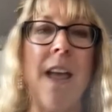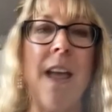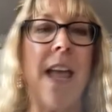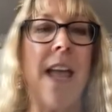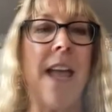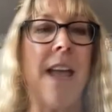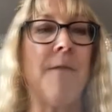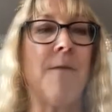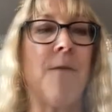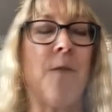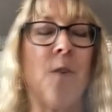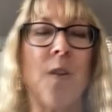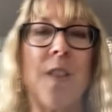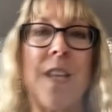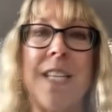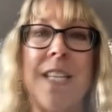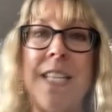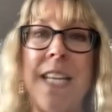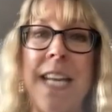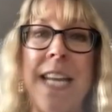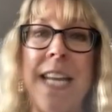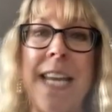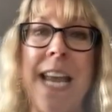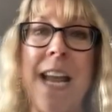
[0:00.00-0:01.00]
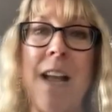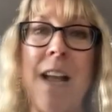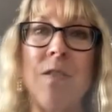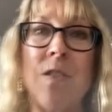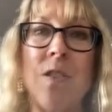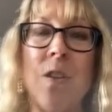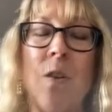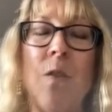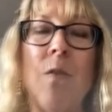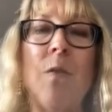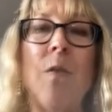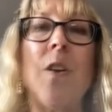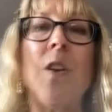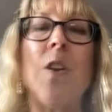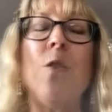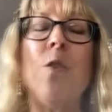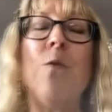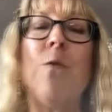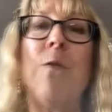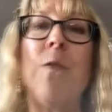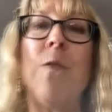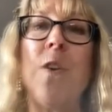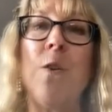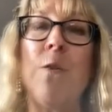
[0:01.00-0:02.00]
and for the city council,
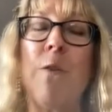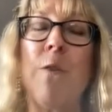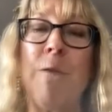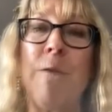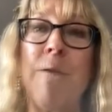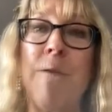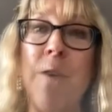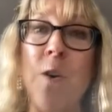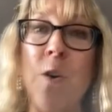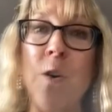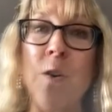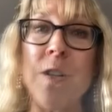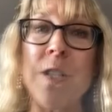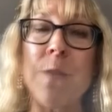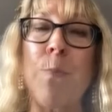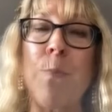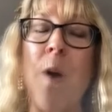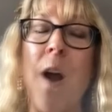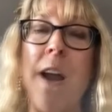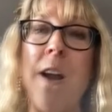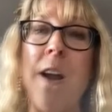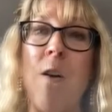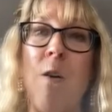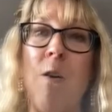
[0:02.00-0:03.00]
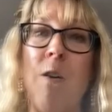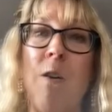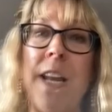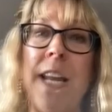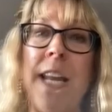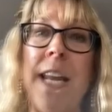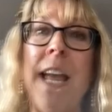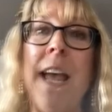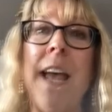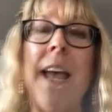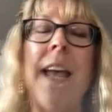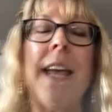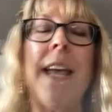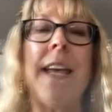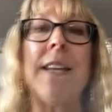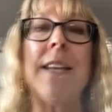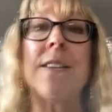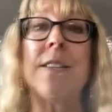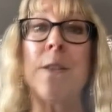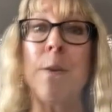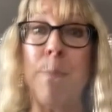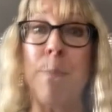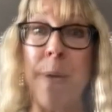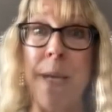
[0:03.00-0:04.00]
your first priority
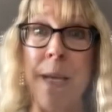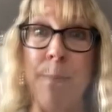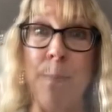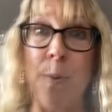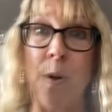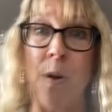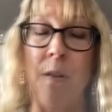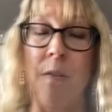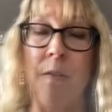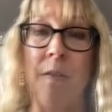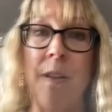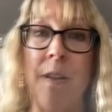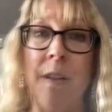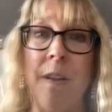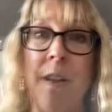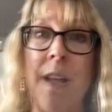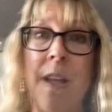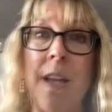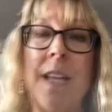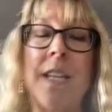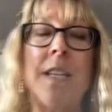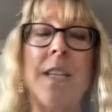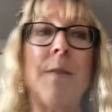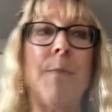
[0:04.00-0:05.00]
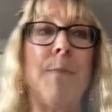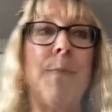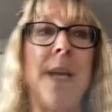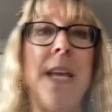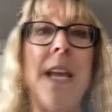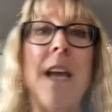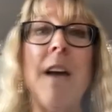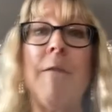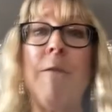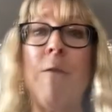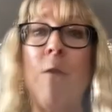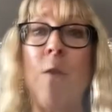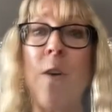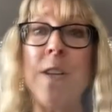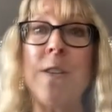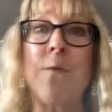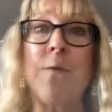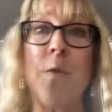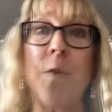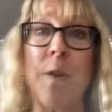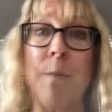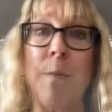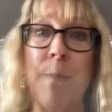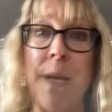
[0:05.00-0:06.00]
is the people, to be a voice
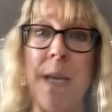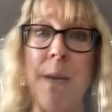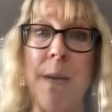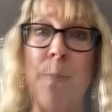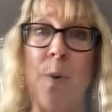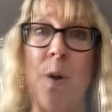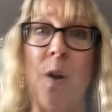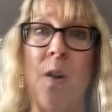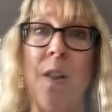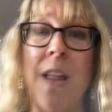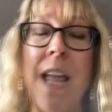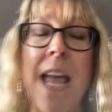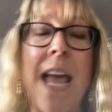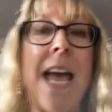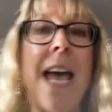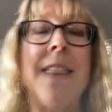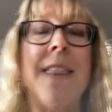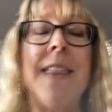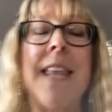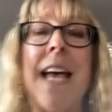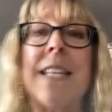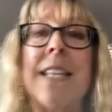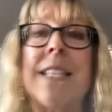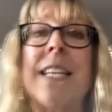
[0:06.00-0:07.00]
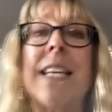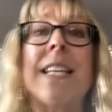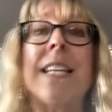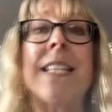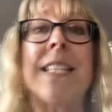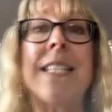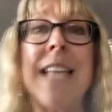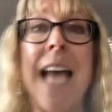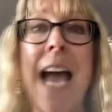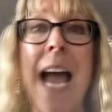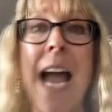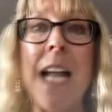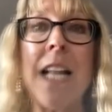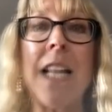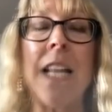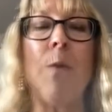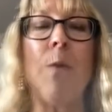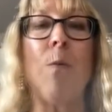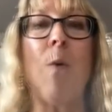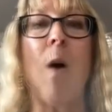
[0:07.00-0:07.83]
for the people. And that's exactly